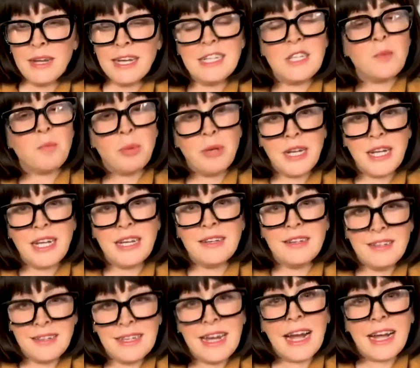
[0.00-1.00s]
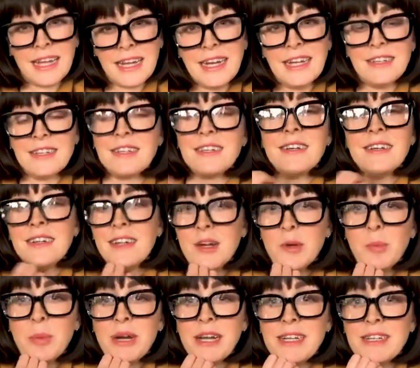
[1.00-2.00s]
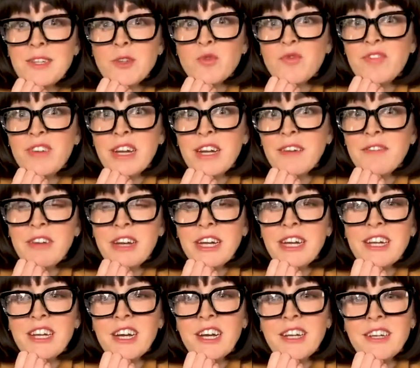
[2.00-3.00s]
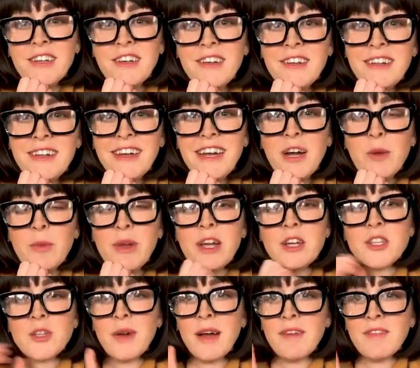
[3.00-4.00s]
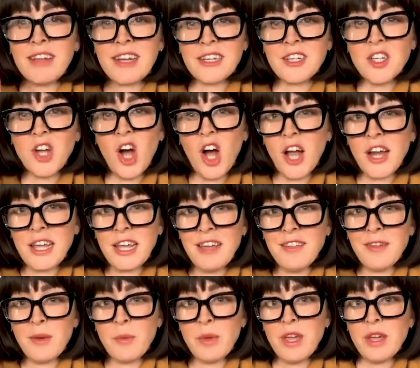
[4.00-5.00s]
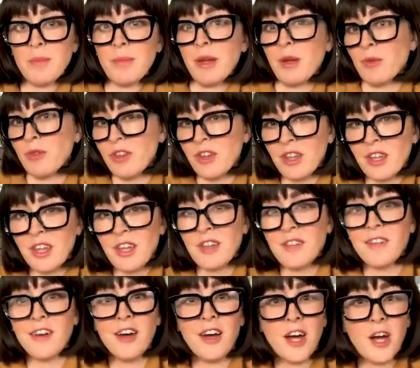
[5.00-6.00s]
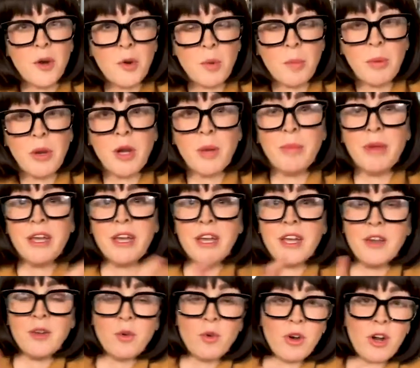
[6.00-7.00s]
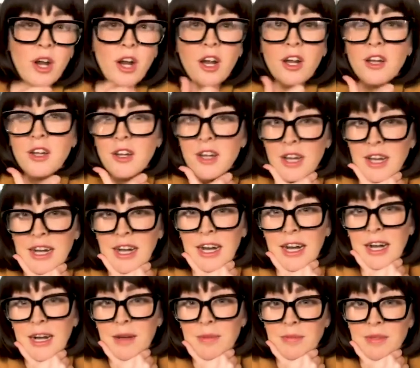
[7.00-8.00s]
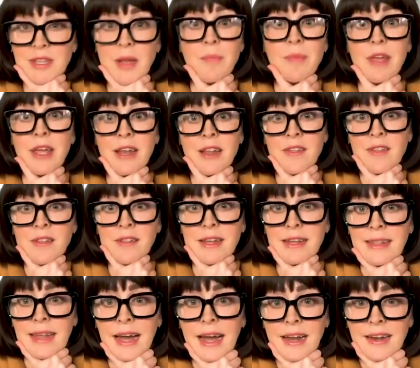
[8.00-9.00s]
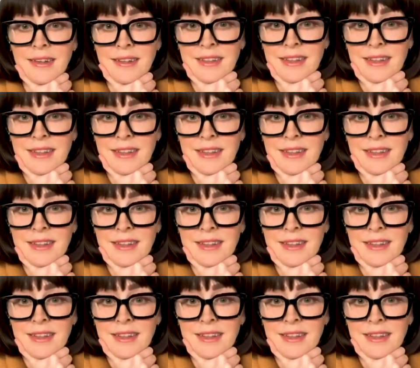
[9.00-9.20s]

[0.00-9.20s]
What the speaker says: It's pretty decadent, but it's very, very good. We also have like a toddy that we can make with tequila or bourbon or anything like that.